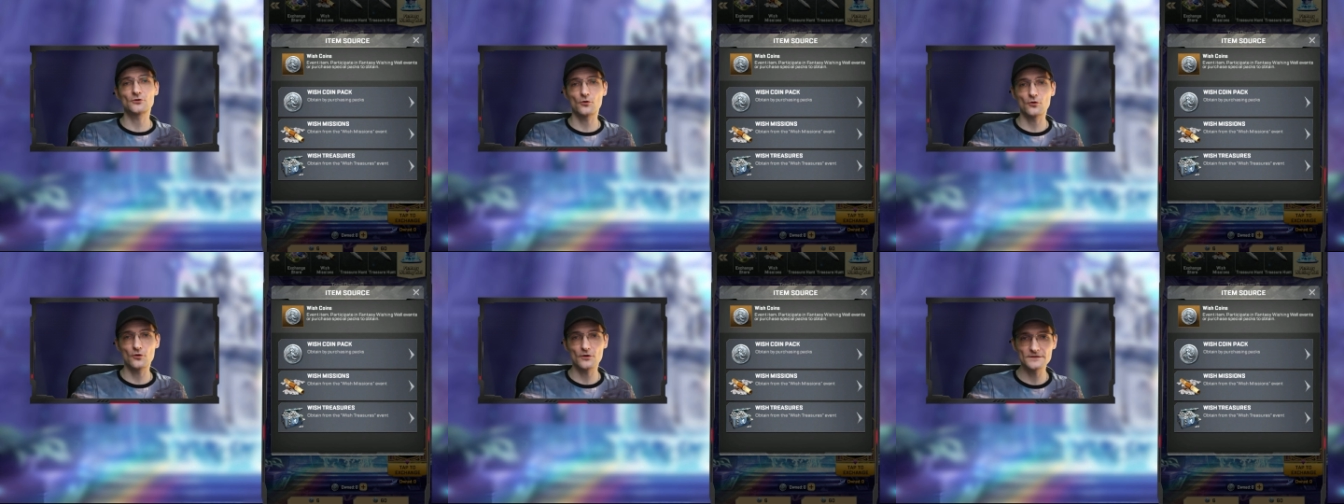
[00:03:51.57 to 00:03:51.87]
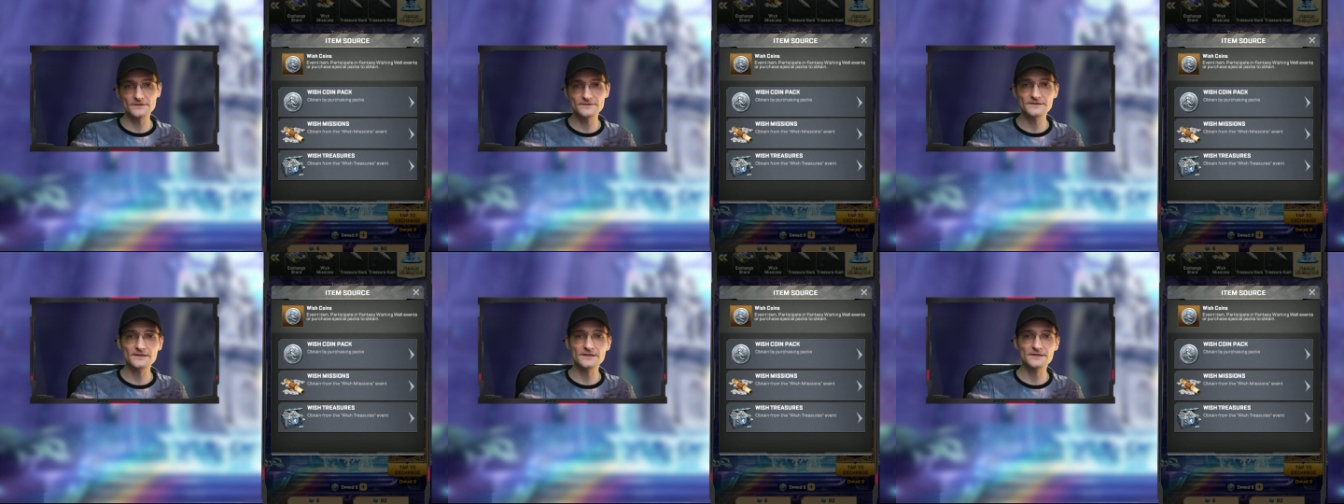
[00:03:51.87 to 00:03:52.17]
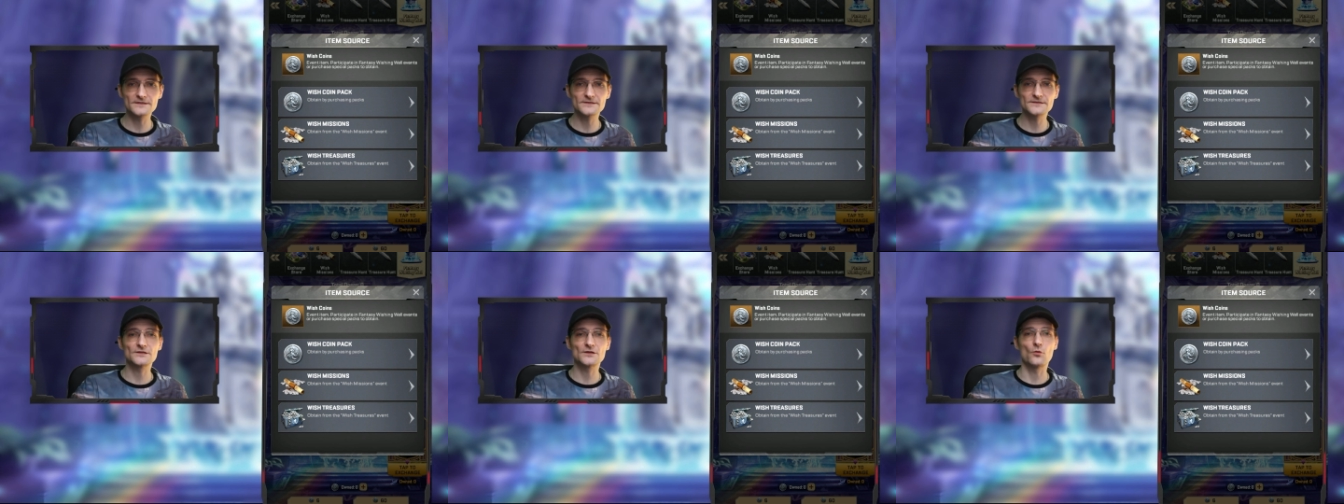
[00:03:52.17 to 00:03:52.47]
Coin
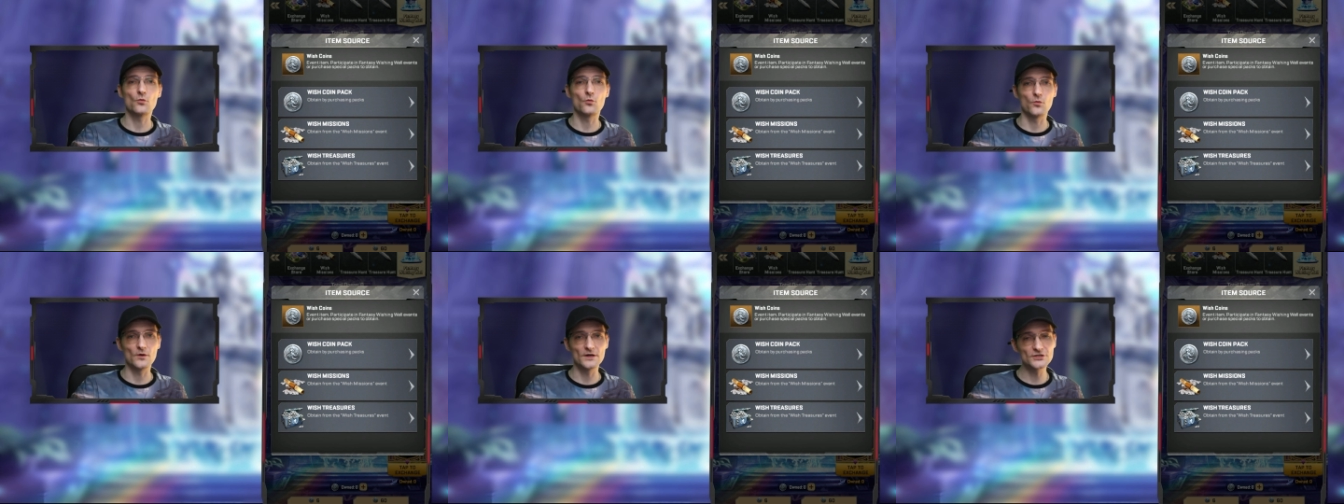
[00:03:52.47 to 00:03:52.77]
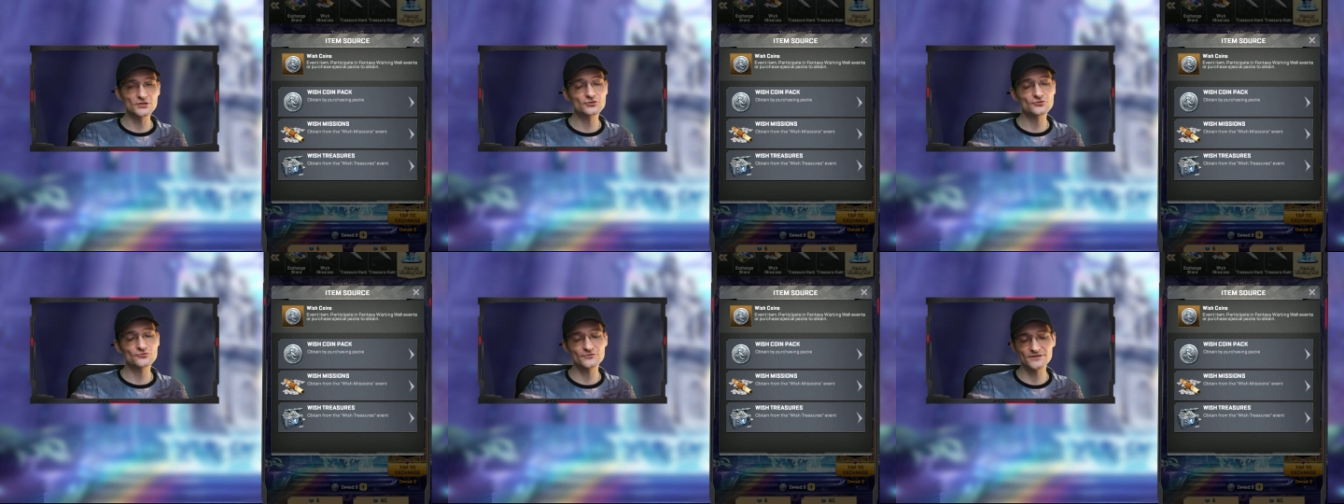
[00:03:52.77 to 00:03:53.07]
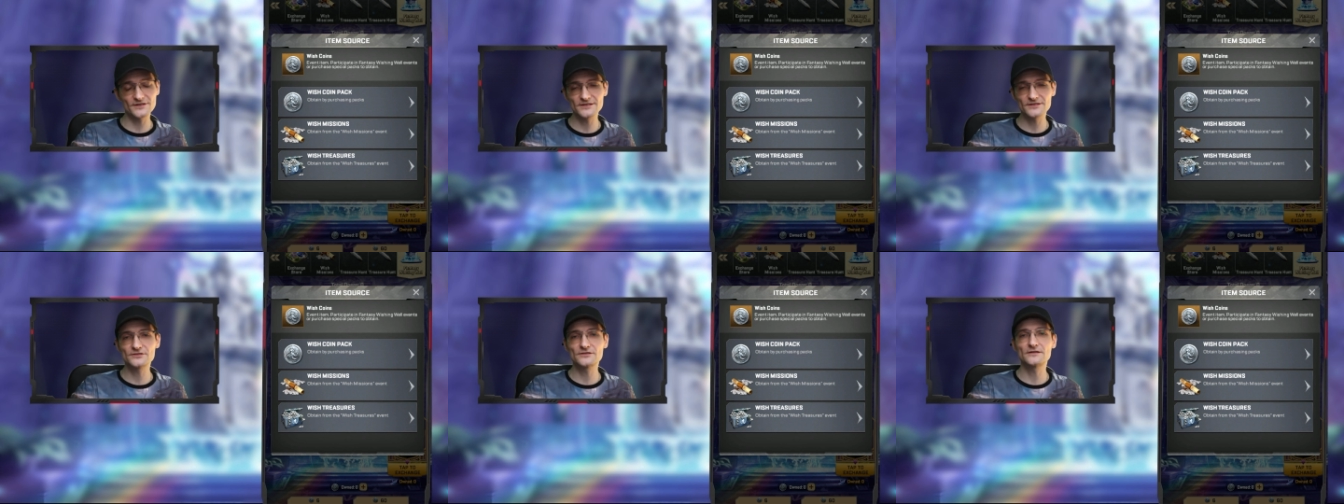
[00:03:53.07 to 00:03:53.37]
in the Wish
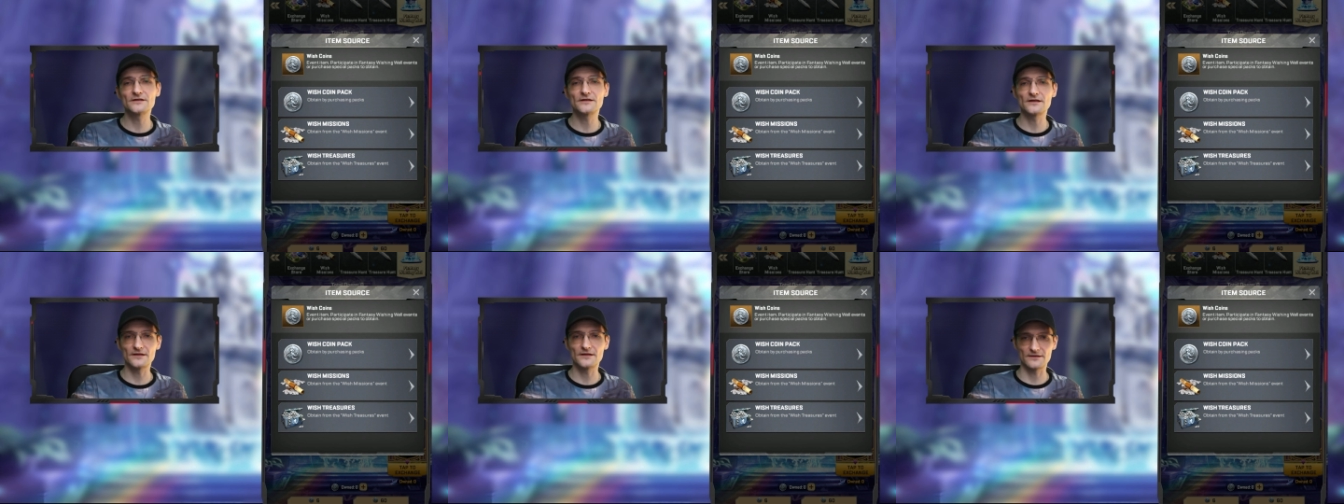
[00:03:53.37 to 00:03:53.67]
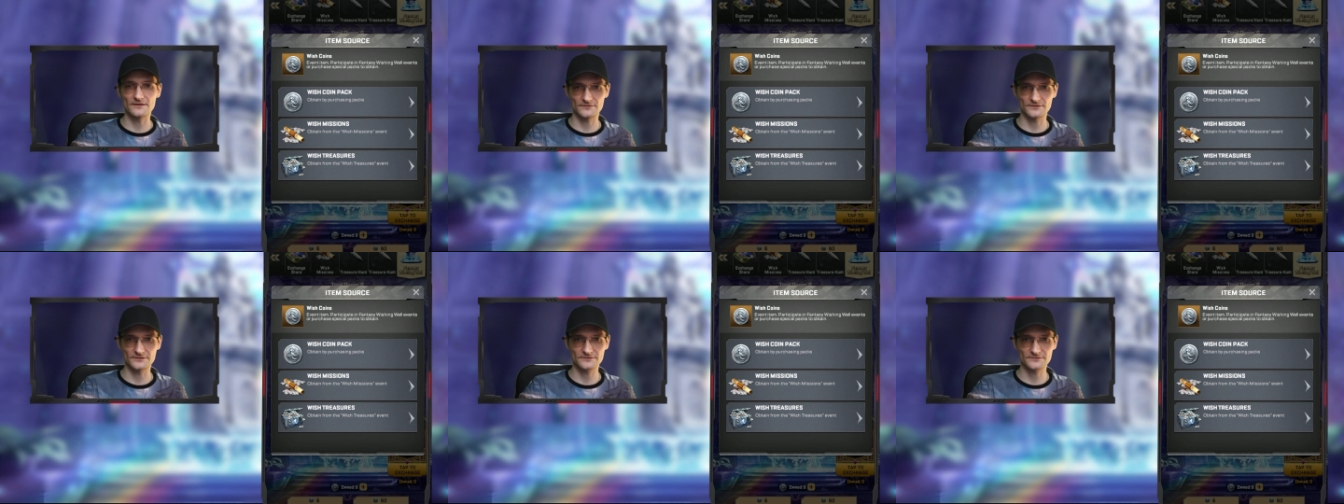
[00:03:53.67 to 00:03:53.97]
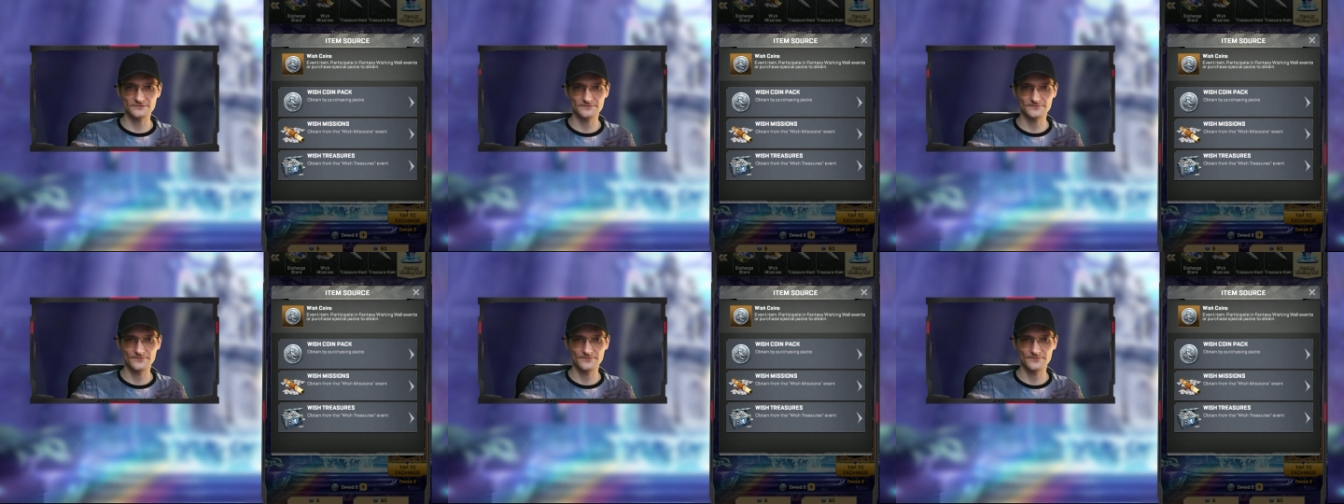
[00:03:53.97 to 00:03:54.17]
Treasure event.